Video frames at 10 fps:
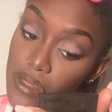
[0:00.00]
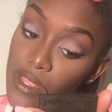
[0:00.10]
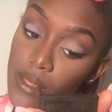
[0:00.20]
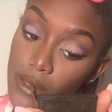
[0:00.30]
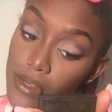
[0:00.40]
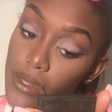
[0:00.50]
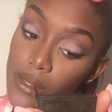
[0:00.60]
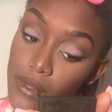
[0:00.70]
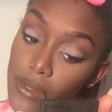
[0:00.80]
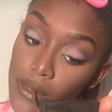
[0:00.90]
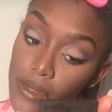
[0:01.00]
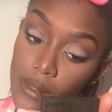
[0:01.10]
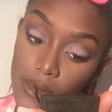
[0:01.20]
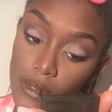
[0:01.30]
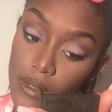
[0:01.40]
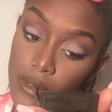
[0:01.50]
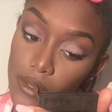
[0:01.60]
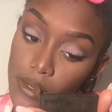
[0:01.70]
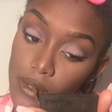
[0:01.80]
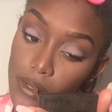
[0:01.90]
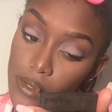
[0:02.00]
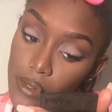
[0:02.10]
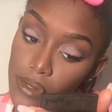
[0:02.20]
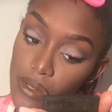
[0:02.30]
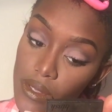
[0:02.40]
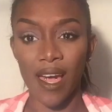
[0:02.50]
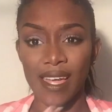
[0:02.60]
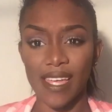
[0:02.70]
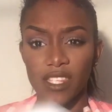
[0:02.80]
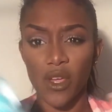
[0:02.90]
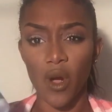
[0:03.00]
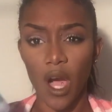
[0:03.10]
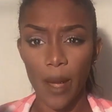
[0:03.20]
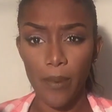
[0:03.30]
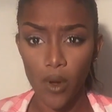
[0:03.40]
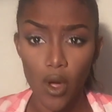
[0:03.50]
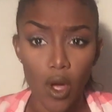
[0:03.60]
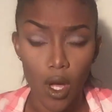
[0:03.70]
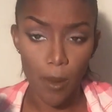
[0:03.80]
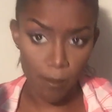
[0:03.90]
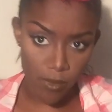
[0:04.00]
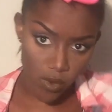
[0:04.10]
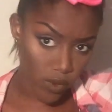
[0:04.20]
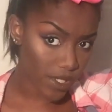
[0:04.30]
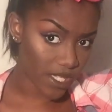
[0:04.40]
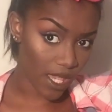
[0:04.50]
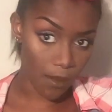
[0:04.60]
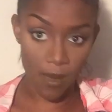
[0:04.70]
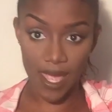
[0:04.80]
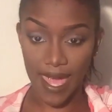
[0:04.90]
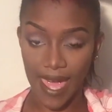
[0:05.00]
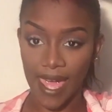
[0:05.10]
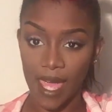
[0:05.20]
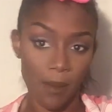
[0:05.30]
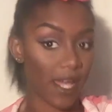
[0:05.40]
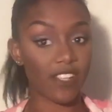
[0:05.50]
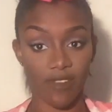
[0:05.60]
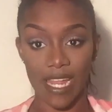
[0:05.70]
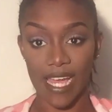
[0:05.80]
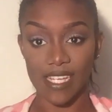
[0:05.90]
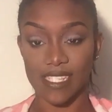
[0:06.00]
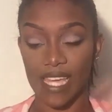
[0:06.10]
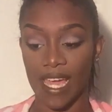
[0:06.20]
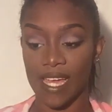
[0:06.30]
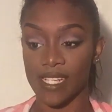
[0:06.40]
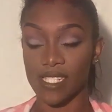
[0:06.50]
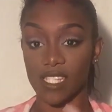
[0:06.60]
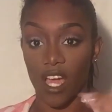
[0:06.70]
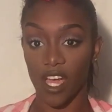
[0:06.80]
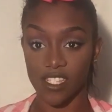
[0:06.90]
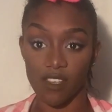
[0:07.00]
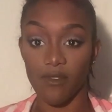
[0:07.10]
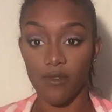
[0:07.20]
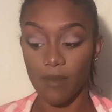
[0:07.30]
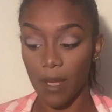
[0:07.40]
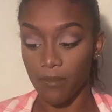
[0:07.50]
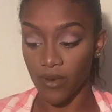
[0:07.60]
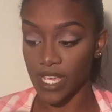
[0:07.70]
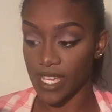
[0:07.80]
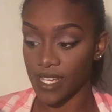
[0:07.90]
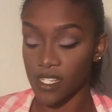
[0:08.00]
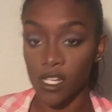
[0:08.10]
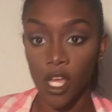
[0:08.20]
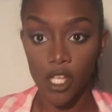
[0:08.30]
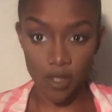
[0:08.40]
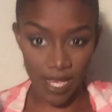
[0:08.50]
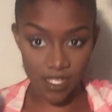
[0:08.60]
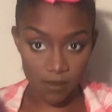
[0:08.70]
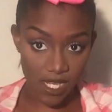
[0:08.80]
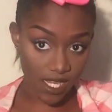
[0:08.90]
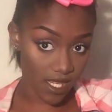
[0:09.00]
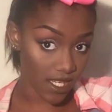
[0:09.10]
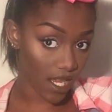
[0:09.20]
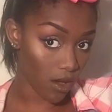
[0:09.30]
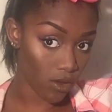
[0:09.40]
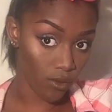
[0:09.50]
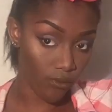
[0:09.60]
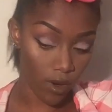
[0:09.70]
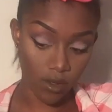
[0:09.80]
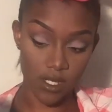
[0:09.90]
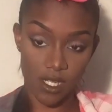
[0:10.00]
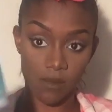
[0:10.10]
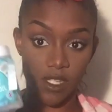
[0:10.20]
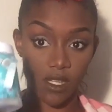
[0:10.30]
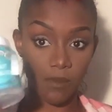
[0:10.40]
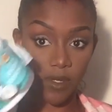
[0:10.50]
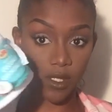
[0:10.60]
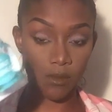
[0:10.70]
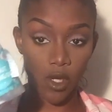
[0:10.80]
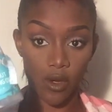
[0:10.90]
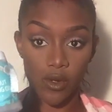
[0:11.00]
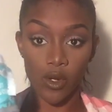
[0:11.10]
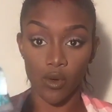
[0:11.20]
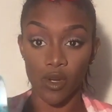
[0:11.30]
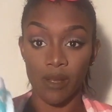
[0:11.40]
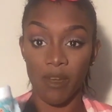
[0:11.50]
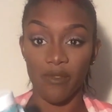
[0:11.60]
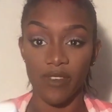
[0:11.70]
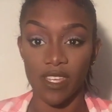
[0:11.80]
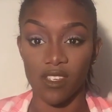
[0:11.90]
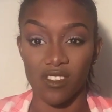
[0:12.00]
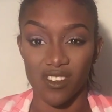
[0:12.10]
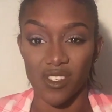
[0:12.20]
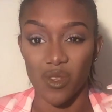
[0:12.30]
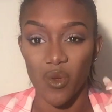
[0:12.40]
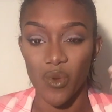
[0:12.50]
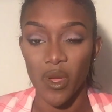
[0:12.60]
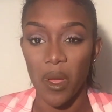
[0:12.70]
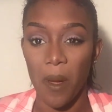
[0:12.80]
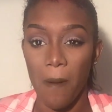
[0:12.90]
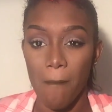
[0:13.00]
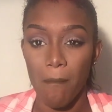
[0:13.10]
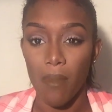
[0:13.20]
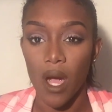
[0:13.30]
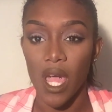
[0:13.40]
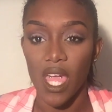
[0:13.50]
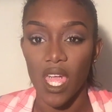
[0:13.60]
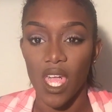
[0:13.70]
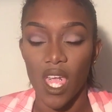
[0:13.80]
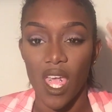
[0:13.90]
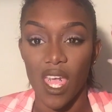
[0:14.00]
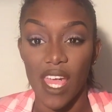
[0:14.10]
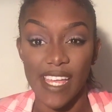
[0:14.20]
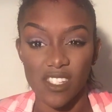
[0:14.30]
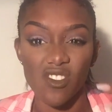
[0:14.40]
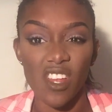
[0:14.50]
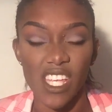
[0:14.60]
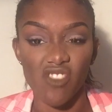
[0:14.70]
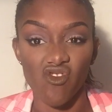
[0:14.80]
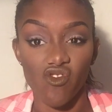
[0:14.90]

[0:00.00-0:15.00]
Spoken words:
I met a bad little woman straight from me. Okay, so I put mousse in my hair and my hair's relaxed and I suffer from like breakage, so as I'm taking down the rollers I'm just gonna put some coconut oil in my fingers just so my hair's not like